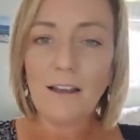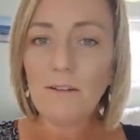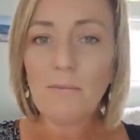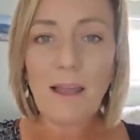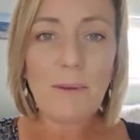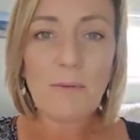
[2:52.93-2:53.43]

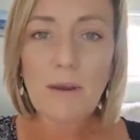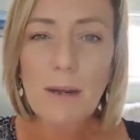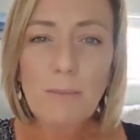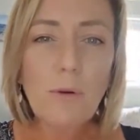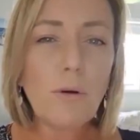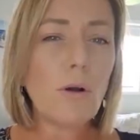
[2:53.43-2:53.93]
maybe read a
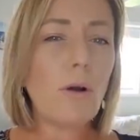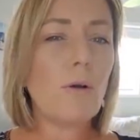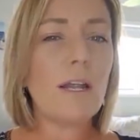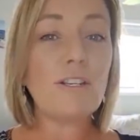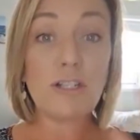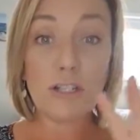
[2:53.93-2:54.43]
book or I
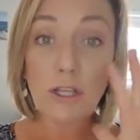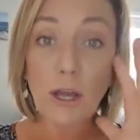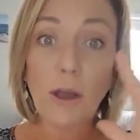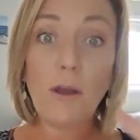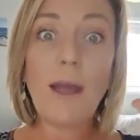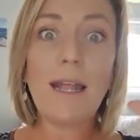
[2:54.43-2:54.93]
just
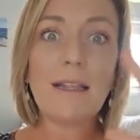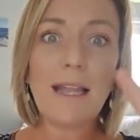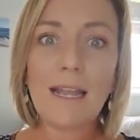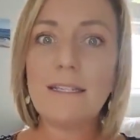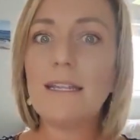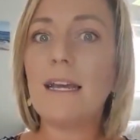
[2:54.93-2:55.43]
go and lay
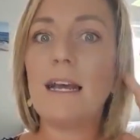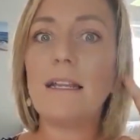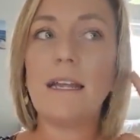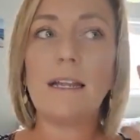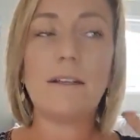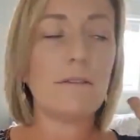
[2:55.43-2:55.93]
down
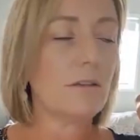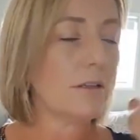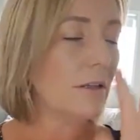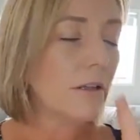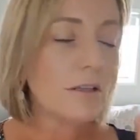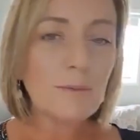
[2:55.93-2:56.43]
and
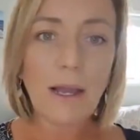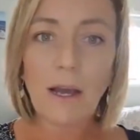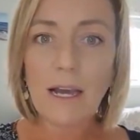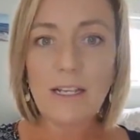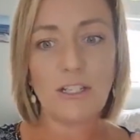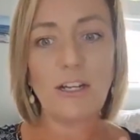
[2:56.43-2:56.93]
close my
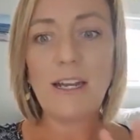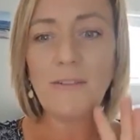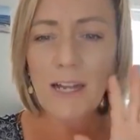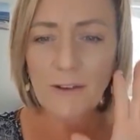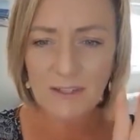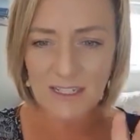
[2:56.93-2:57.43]
eyes. You don't even
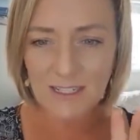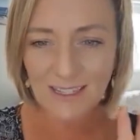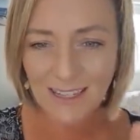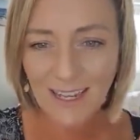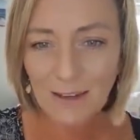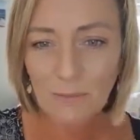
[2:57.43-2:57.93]
have to
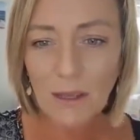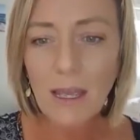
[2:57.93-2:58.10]
sleep.